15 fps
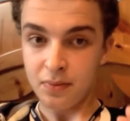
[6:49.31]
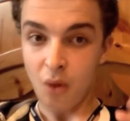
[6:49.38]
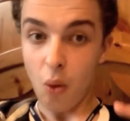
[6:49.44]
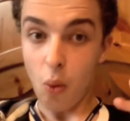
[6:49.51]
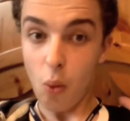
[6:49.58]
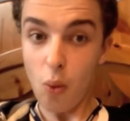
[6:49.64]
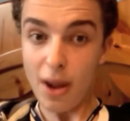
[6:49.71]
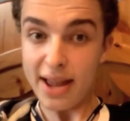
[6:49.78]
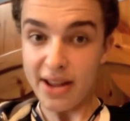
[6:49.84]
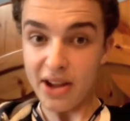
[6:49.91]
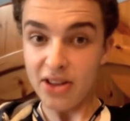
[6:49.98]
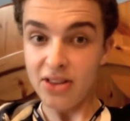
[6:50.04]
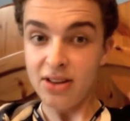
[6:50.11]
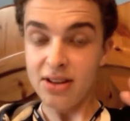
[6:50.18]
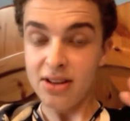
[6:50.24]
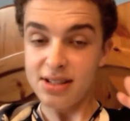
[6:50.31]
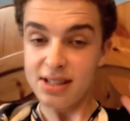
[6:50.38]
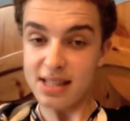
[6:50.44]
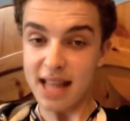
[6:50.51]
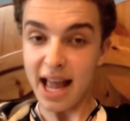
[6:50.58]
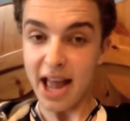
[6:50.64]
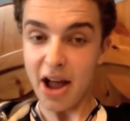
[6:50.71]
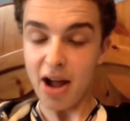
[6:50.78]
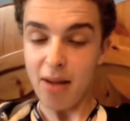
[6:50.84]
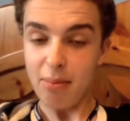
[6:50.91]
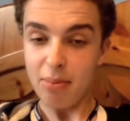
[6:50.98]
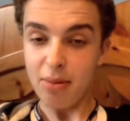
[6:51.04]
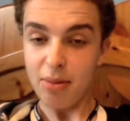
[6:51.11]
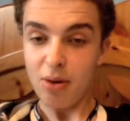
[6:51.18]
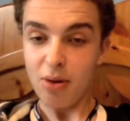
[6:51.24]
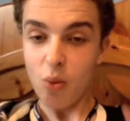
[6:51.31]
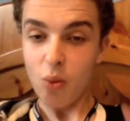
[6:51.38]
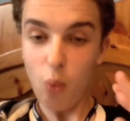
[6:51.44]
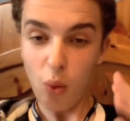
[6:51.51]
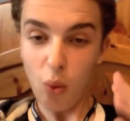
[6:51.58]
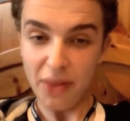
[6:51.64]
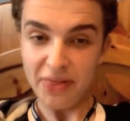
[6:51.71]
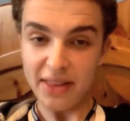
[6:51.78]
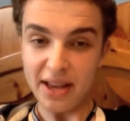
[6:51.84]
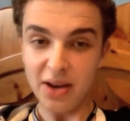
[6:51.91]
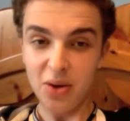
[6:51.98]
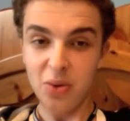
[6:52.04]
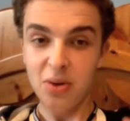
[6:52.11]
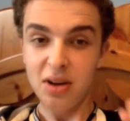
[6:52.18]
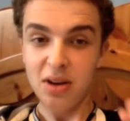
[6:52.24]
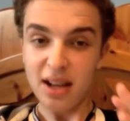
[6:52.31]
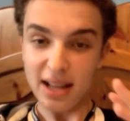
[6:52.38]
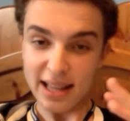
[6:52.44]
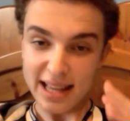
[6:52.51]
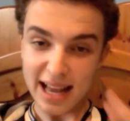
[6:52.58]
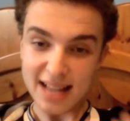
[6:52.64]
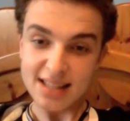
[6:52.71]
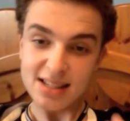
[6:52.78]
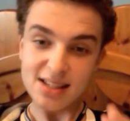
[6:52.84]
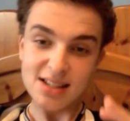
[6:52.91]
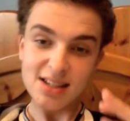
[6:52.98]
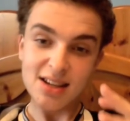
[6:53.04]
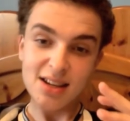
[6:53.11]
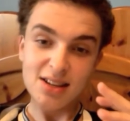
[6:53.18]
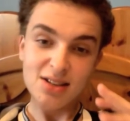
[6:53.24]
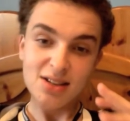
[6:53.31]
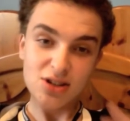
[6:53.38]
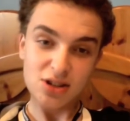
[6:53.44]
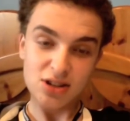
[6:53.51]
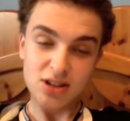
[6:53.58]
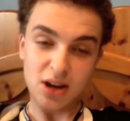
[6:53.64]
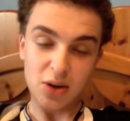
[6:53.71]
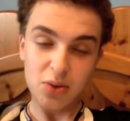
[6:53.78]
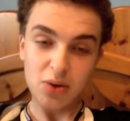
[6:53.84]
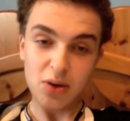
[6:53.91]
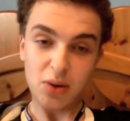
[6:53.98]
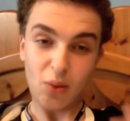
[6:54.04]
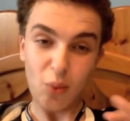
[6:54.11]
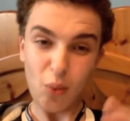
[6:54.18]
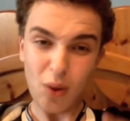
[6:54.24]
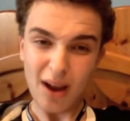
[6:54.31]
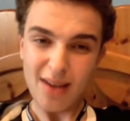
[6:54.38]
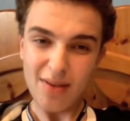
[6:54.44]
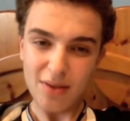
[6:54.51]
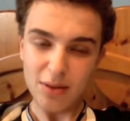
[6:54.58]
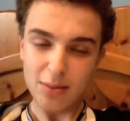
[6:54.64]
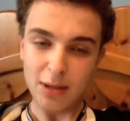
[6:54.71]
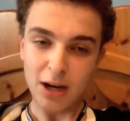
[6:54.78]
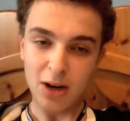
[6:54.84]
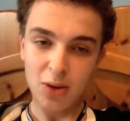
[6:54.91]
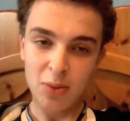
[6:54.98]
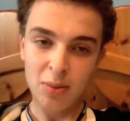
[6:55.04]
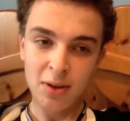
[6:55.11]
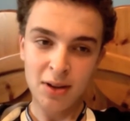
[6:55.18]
Wigan stay up 1-0 against Stoke, away from home.